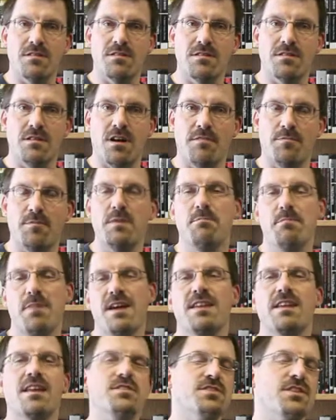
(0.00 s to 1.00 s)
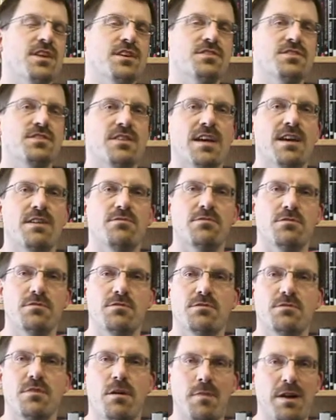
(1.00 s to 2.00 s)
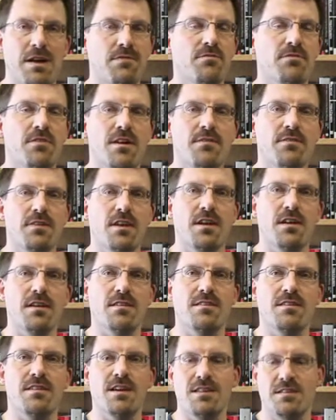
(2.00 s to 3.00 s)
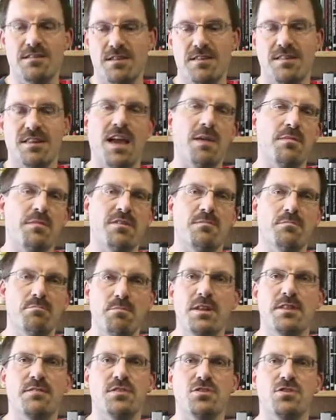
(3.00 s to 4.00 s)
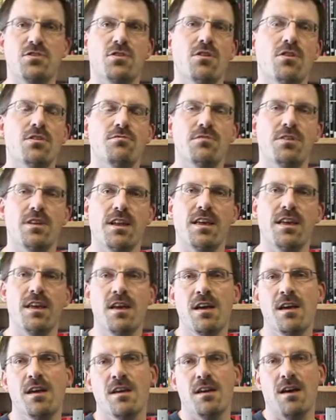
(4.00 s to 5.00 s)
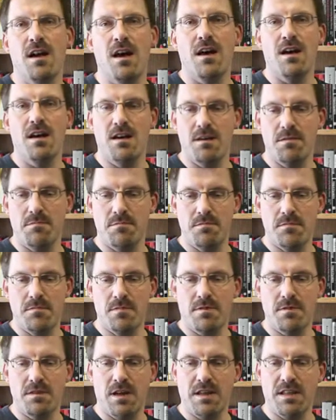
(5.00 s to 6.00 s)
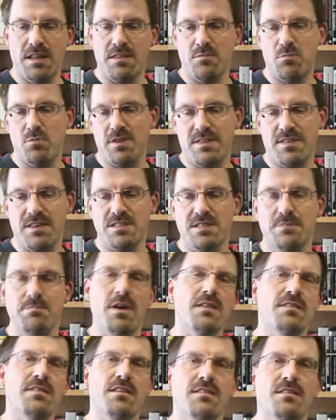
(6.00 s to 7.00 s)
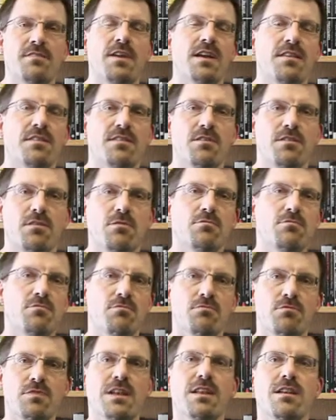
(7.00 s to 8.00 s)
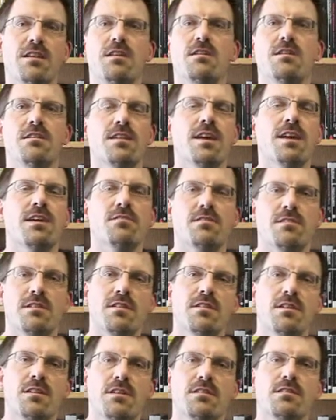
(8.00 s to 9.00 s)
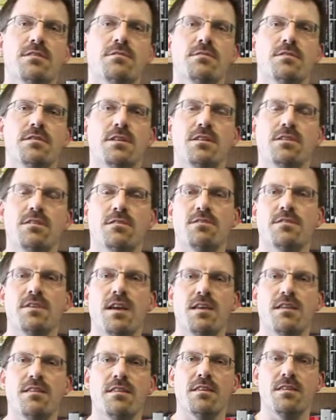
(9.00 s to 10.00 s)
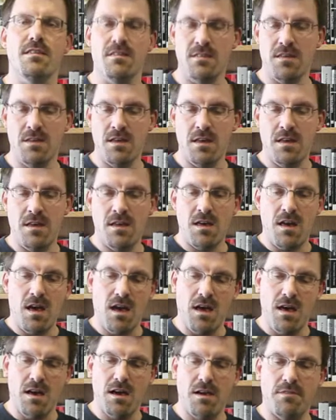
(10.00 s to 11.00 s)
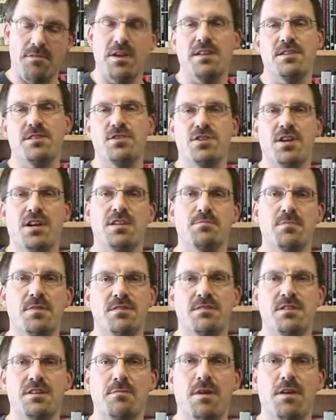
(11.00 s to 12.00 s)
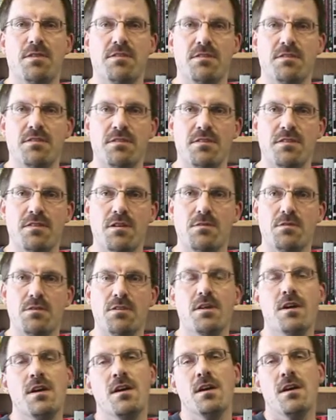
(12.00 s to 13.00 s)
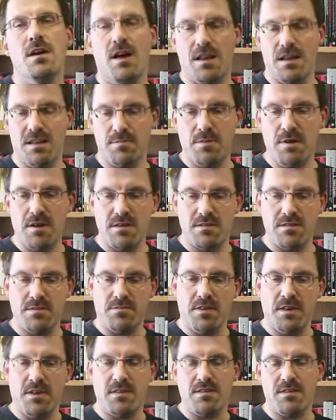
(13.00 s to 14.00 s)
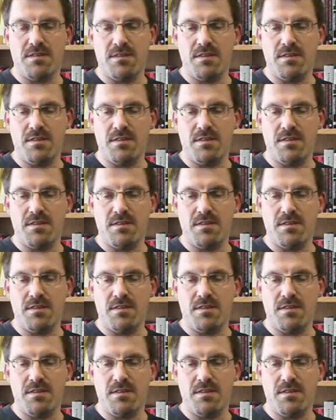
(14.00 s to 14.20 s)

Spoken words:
I've been back in education now for about 5 years, and this came as a bit of a shock, really. And what it's actually meant is I've had to relearn how to learn in a lot of cases. I've had to change my study methods and so on. And as part of this,